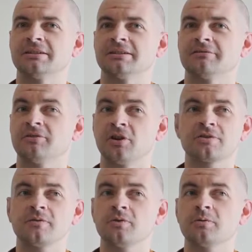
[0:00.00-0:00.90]
For those
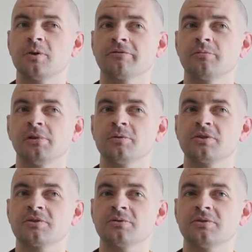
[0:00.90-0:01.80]
of you who are not familiar with the
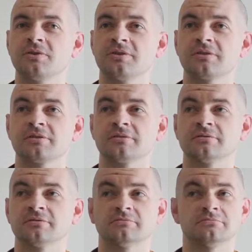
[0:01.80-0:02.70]
suttas,
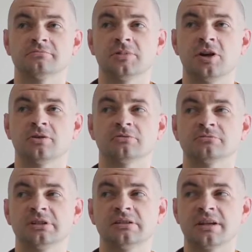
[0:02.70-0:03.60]
No,
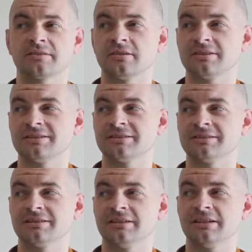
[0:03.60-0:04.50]
he doesn't.
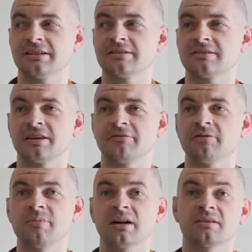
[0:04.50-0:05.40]
He doesn't say for
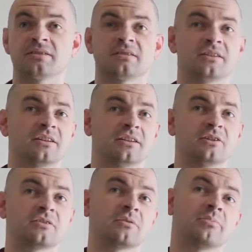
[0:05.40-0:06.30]
monks
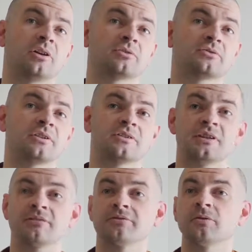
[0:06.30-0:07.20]
it's compulsory to see
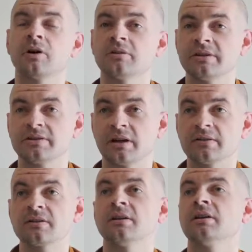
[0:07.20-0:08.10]
the four holy
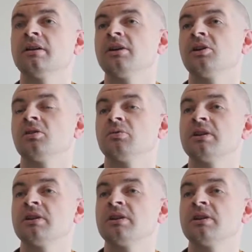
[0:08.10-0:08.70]
sites. What he